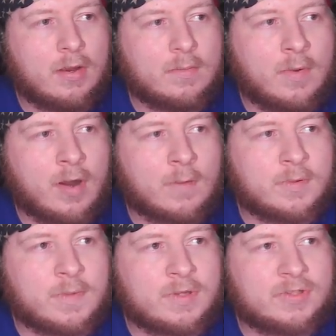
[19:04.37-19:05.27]

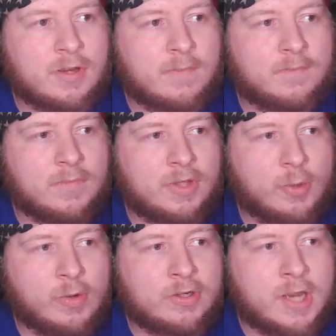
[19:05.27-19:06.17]
Barbara Bishop,
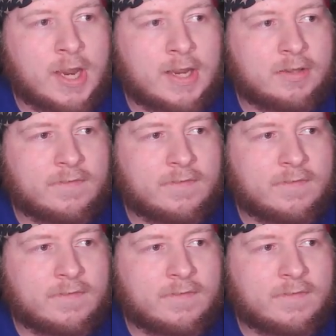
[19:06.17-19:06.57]
you are not the